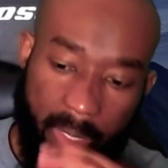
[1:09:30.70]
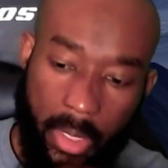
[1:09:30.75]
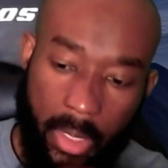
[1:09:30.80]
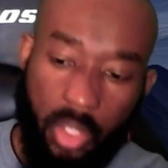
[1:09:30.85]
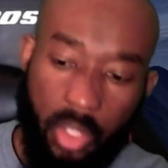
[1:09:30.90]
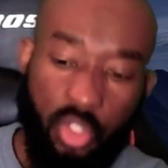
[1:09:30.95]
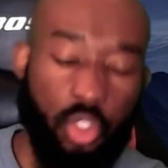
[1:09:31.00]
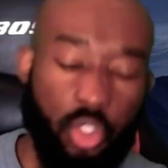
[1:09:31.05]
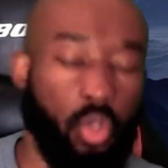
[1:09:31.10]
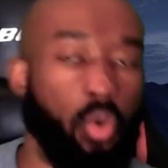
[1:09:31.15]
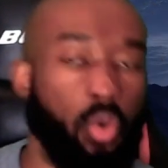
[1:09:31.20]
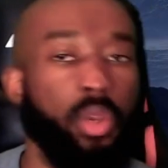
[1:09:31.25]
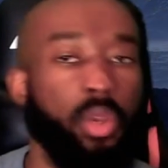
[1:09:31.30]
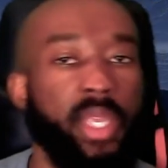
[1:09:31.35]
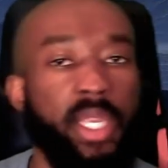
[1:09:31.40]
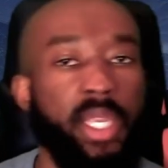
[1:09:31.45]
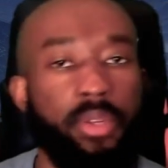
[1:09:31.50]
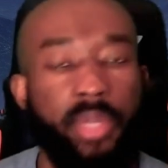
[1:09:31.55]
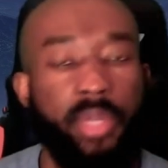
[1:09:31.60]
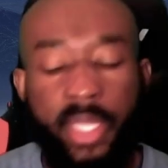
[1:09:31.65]
So
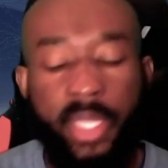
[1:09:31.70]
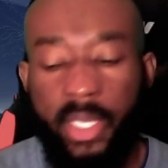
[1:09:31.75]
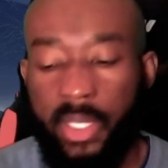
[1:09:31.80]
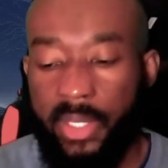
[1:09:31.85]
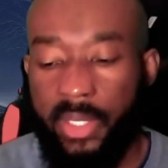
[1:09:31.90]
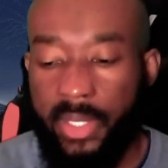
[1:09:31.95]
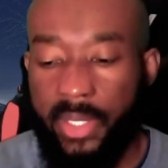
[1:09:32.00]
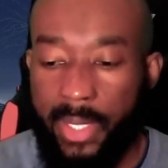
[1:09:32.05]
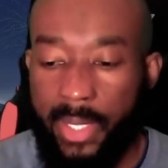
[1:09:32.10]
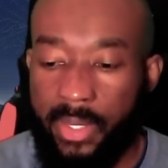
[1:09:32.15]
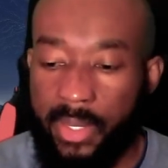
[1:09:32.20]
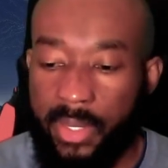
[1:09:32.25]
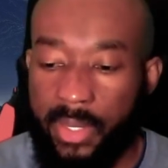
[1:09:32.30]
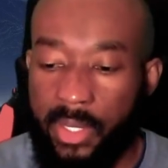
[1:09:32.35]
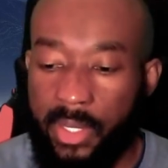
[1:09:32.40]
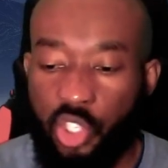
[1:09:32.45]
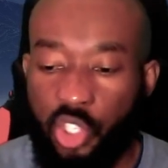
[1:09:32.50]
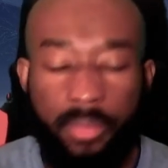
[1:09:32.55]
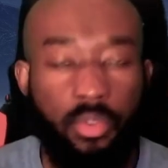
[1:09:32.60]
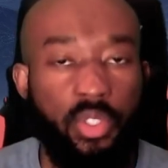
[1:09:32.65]
here in Ecclesiastes
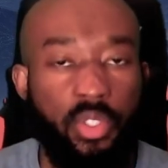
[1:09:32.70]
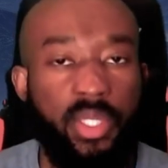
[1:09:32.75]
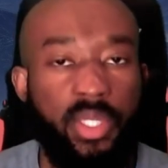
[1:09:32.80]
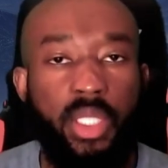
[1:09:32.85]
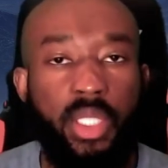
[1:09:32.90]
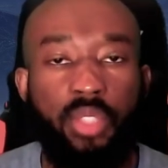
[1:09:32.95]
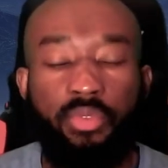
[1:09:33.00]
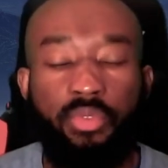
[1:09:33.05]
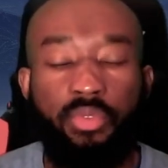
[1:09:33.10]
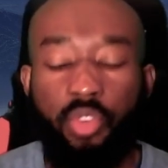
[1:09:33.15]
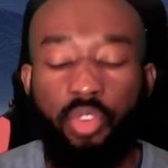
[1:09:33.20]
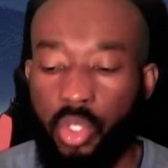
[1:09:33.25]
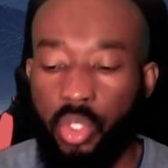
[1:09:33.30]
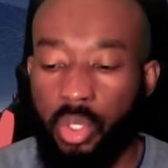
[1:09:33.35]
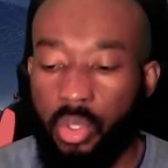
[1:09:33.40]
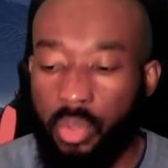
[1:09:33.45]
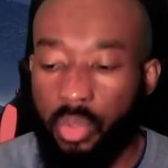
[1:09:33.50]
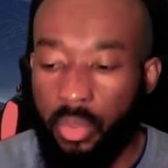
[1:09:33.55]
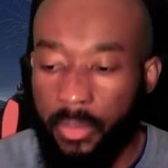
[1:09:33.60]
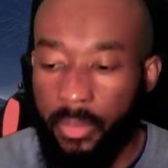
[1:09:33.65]
chapter 6 verse 2,